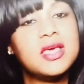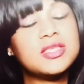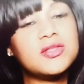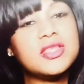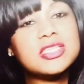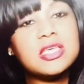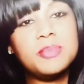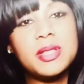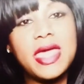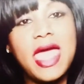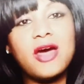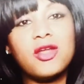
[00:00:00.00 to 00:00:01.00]
So this could
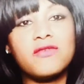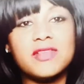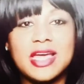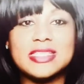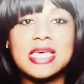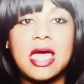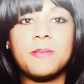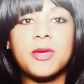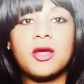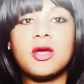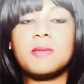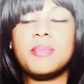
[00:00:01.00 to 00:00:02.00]
play out over that time
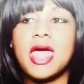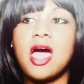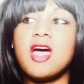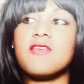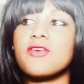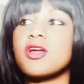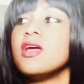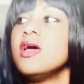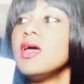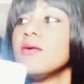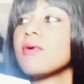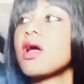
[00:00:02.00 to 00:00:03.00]
period. But however,
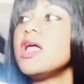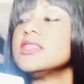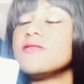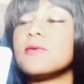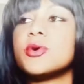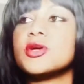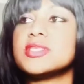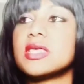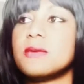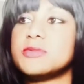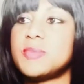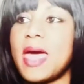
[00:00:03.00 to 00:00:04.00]
regardless if a person
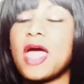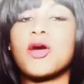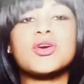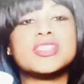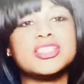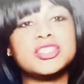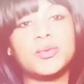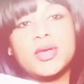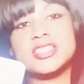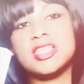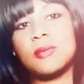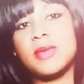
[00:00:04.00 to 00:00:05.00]
comes back or a
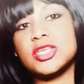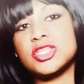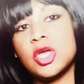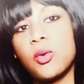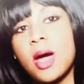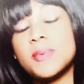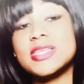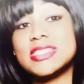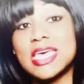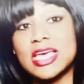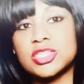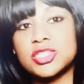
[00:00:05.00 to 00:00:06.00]
situation that may show up to
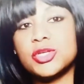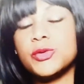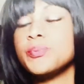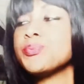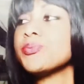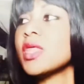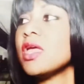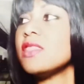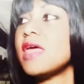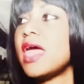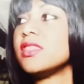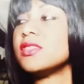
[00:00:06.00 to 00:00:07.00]
test you,
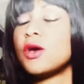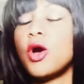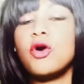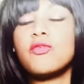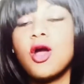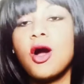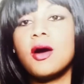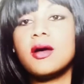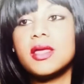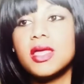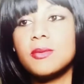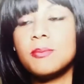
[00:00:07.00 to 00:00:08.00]
that the
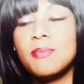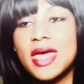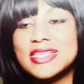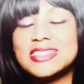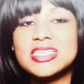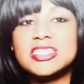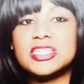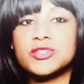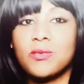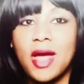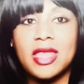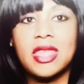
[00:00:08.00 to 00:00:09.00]
overall message
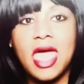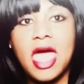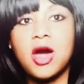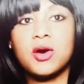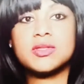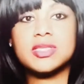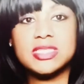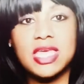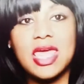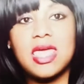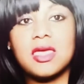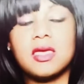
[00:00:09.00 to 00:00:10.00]
is right now to
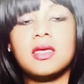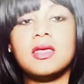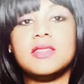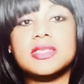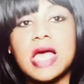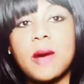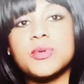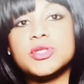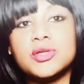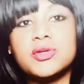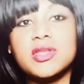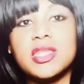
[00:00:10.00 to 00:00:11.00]
take this
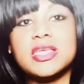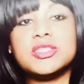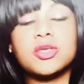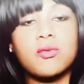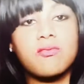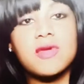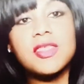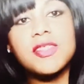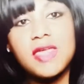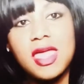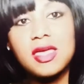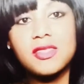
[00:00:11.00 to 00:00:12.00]
opportunity to
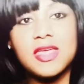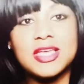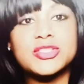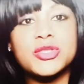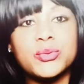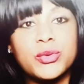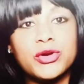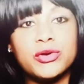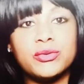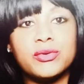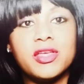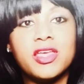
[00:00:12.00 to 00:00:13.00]
rethink things
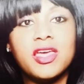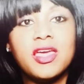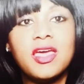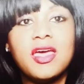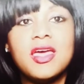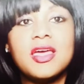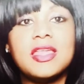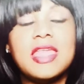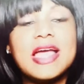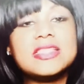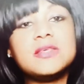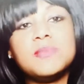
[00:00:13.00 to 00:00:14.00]
through,
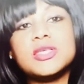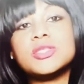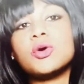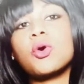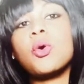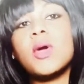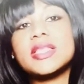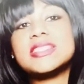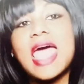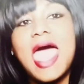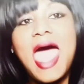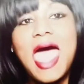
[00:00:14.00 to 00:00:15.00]
not to be so quick
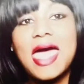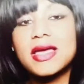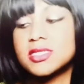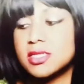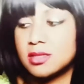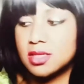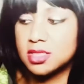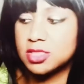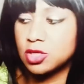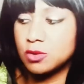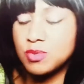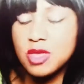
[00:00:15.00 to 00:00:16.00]
to act.
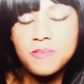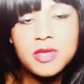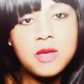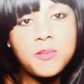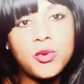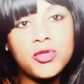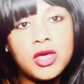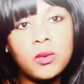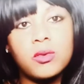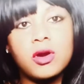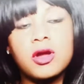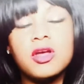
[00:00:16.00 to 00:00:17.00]
These could be people that
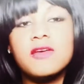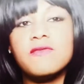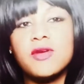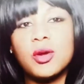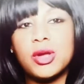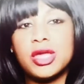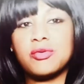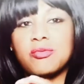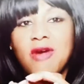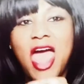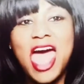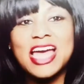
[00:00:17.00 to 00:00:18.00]
were very
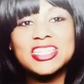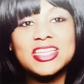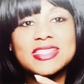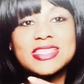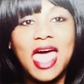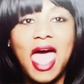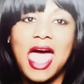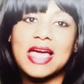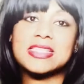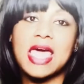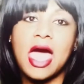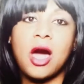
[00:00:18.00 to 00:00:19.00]
rash to
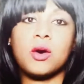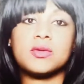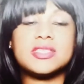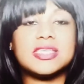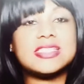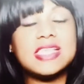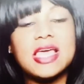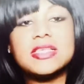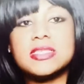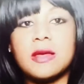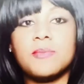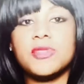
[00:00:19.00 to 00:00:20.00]
act out, to say
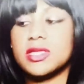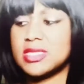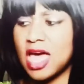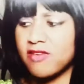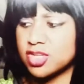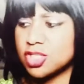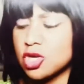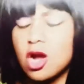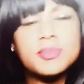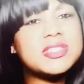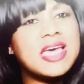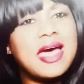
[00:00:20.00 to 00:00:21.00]
something, to have a
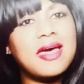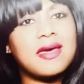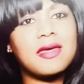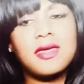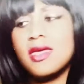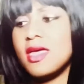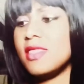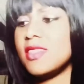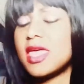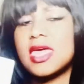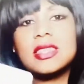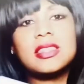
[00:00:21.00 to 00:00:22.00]
sharp tongue
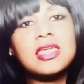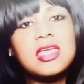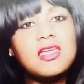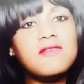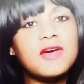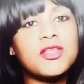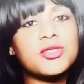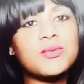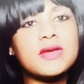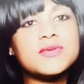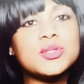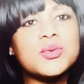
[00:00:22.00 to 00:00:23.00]
that could leave a
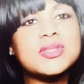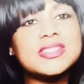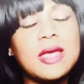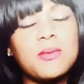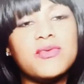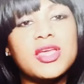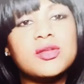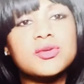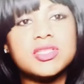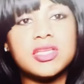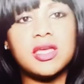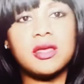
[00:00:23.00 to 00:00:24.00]
Three of Swords type of
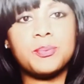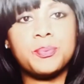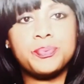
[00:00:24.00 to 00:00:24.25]
energy.